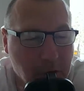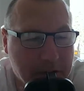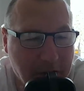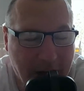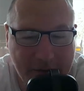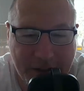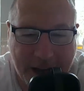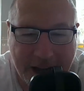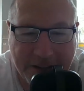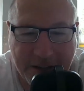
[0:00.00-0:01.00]
always got Harry
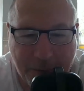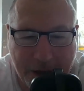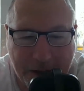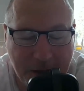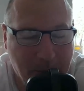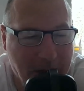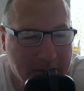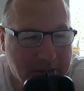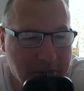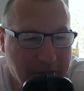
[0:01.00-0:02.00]
Kane in the back of your
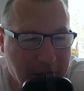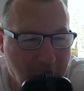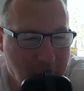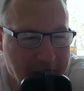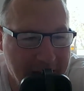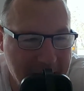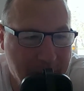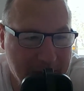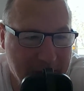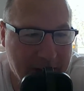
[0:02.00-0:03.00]
mind, so you think, oh, can he be the